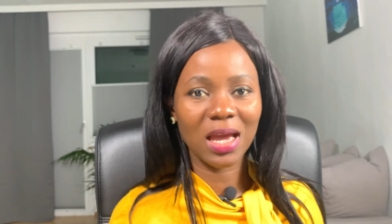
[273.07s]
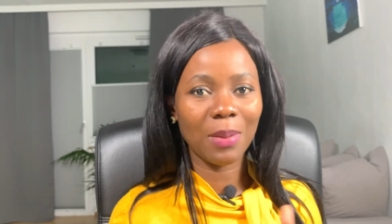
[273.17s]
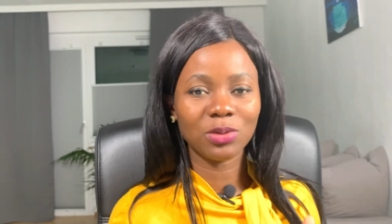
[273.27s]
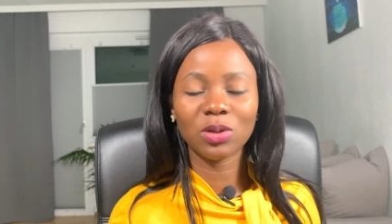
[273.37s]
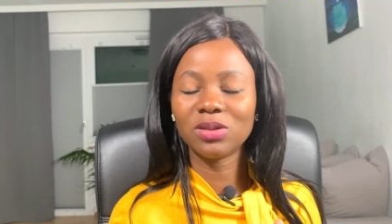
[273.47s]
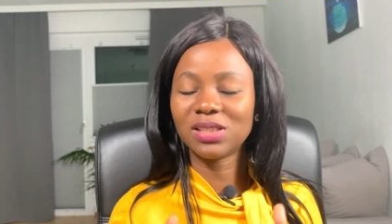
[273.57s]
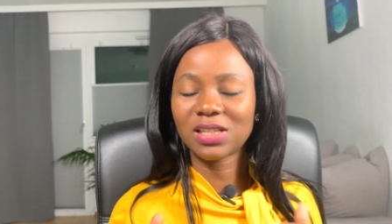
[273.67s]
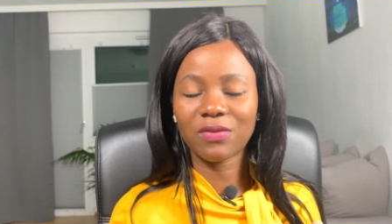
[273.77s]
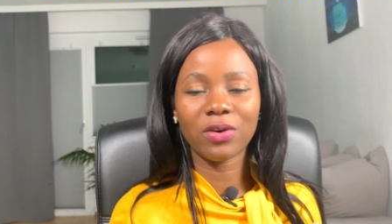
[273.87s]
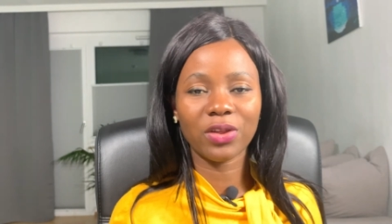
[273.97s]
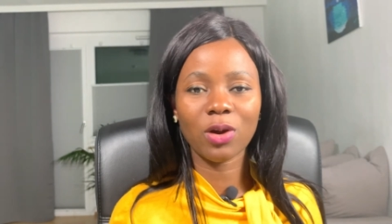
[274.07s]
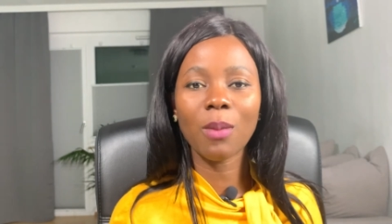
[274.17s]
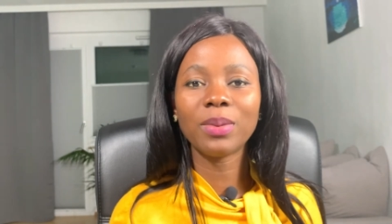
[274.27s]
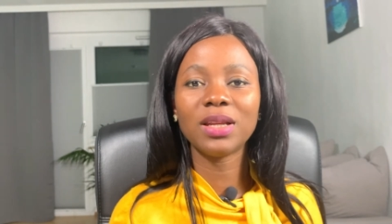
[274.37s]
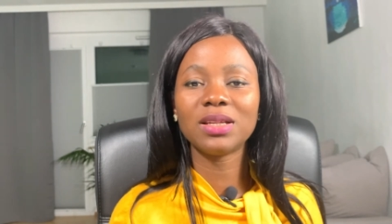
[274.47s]
I'm sure in several other
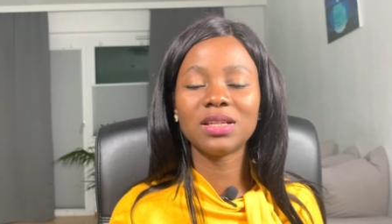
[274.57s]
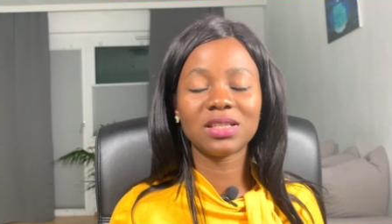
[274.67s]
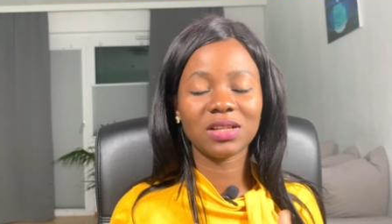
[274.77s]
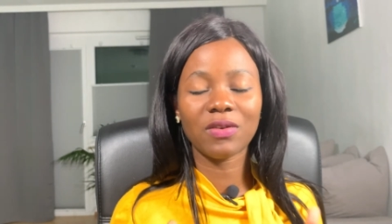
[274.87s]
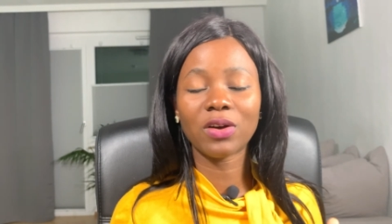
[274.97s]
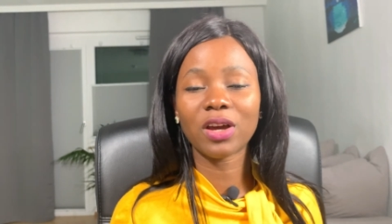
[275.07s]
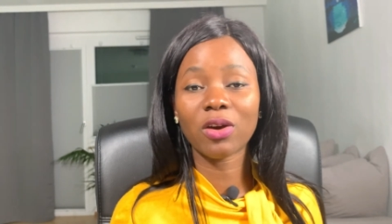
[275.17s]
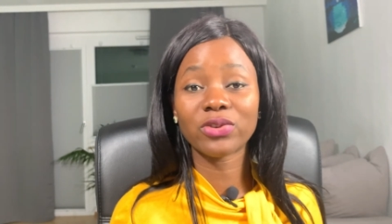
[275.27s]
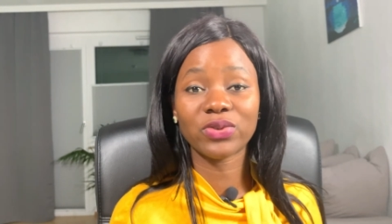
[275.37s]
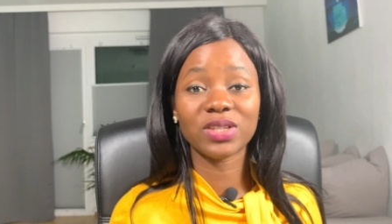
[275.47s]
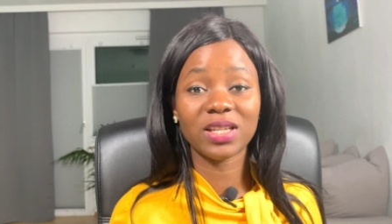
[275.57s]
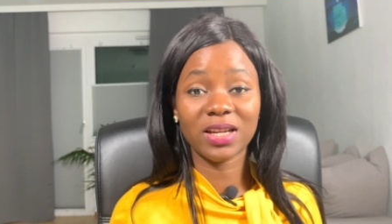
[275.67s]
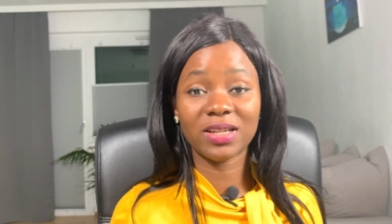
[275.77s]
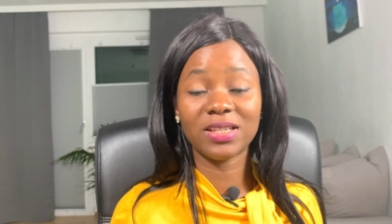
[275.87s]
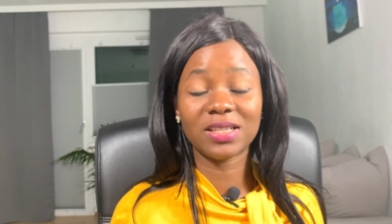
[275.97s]
countries,
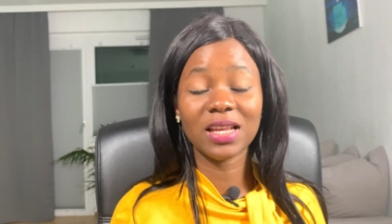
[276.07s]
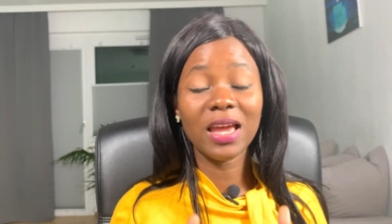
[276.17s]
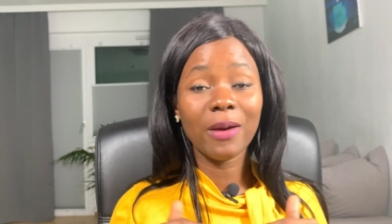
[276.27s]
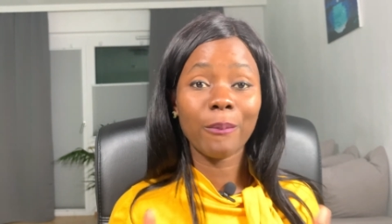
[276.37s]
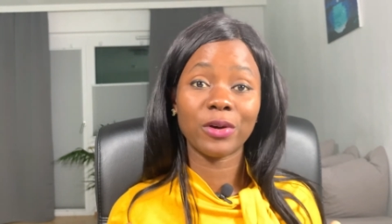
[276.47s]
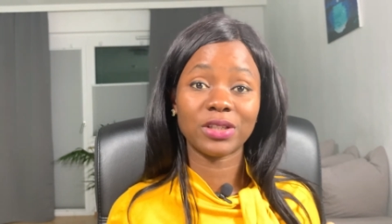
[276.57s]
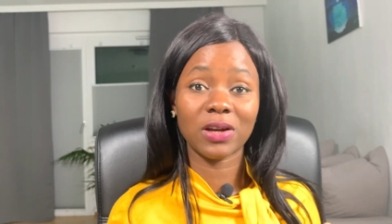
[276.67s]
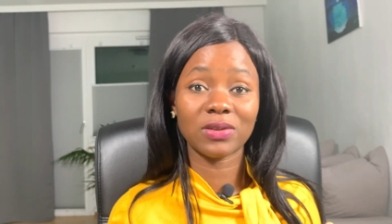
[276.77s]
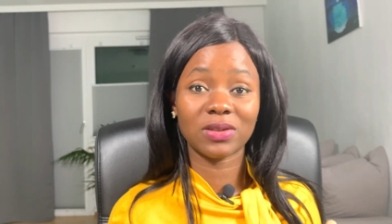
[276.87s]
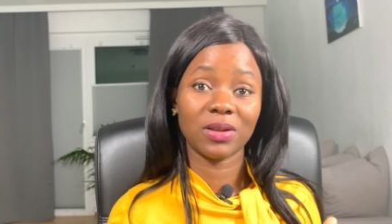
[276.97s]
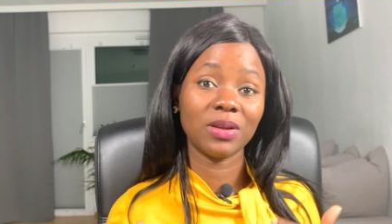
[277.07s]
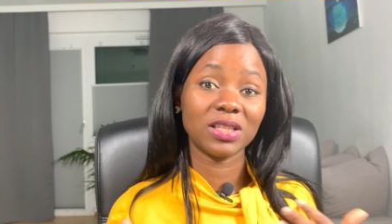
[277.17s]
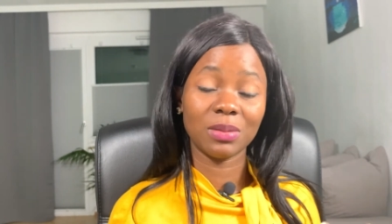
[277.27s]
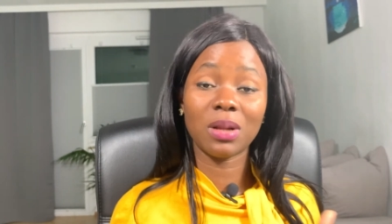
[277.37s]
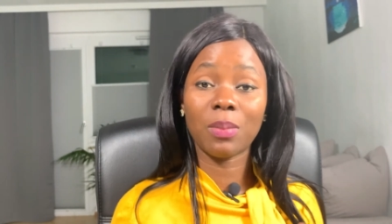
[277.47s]
there are these portals,
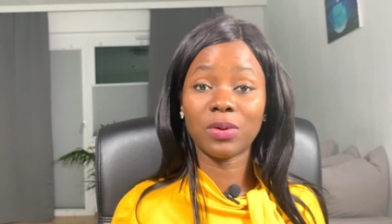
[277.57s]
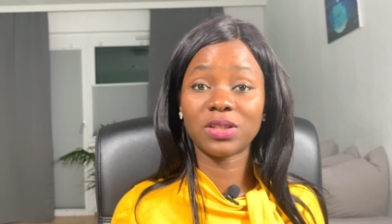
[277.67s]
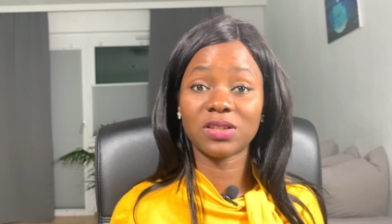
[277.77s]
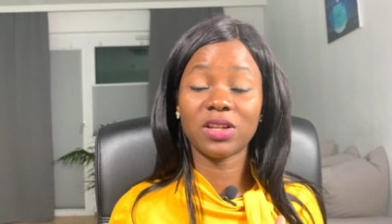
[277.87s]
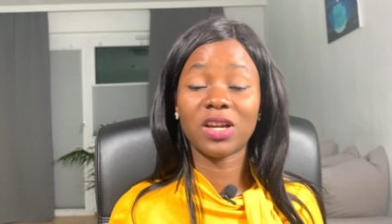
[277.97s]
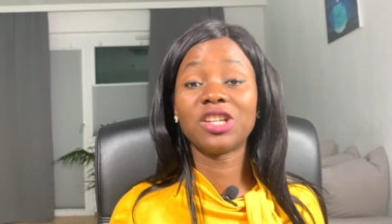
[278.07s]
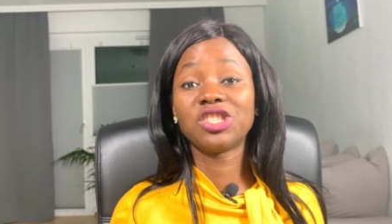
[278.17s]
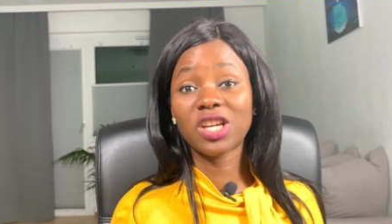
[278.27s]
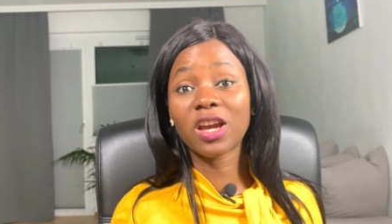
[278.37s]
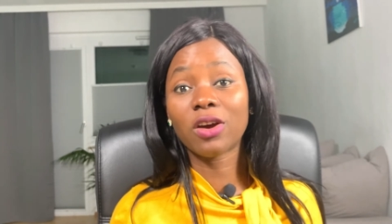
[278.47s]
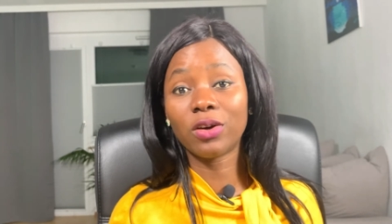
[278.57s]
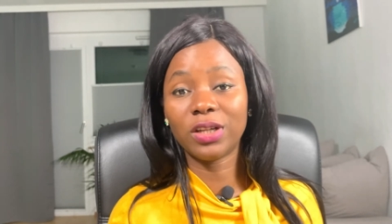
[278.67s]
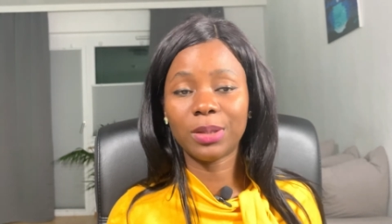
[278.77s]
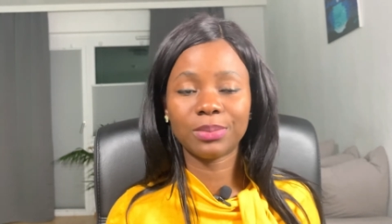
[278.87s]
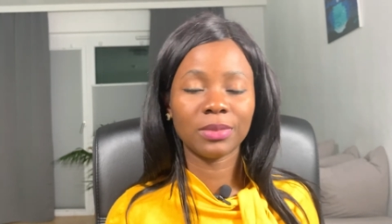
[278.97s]
similar portals that you can check on
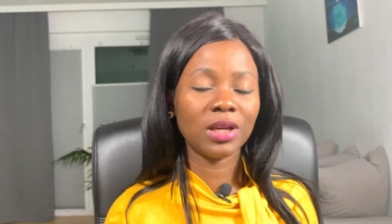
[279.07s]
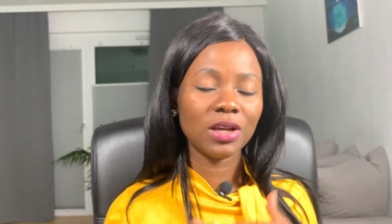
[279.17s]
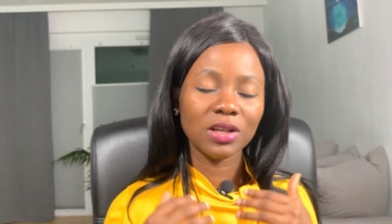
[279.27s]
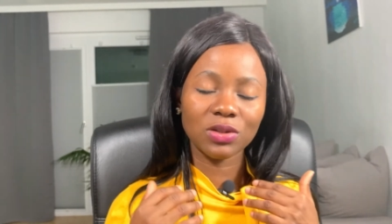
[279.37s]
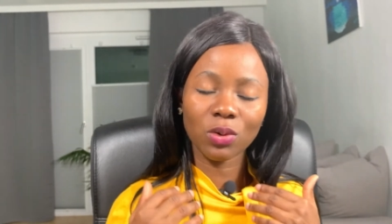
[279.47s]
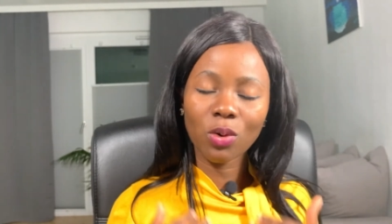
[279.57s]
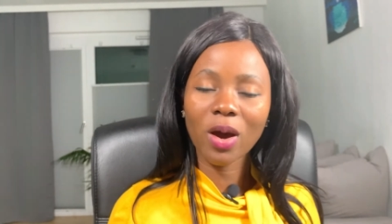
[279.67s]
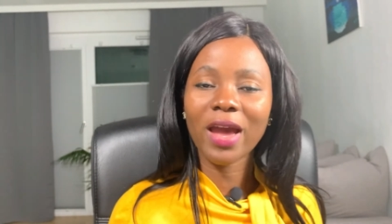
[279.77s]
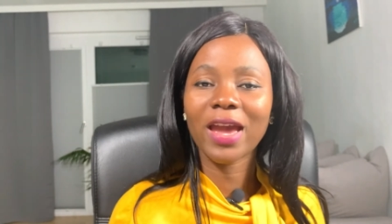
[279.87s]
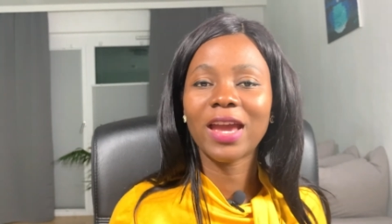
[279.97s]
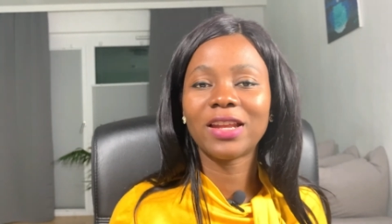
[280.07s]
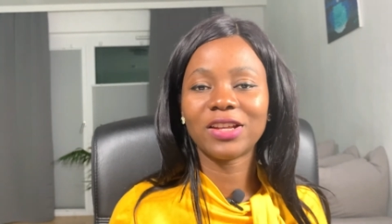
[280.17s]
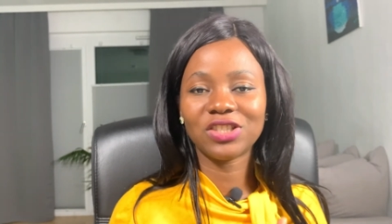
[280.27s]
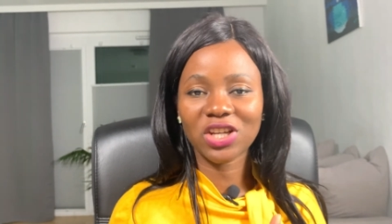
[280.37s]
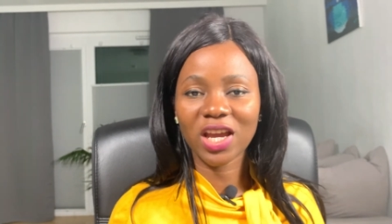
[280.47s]
them. So go ahead
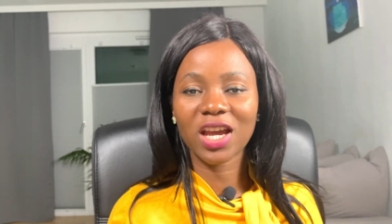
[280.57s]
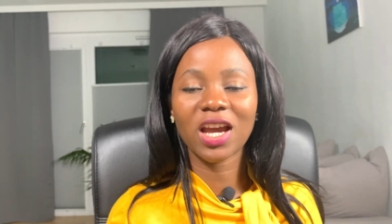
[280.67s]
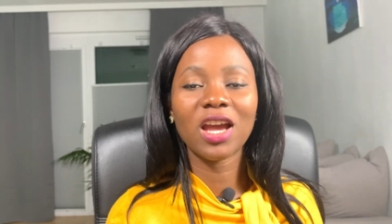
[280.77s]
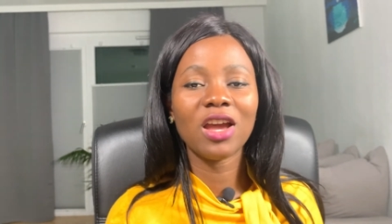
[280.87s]
and check,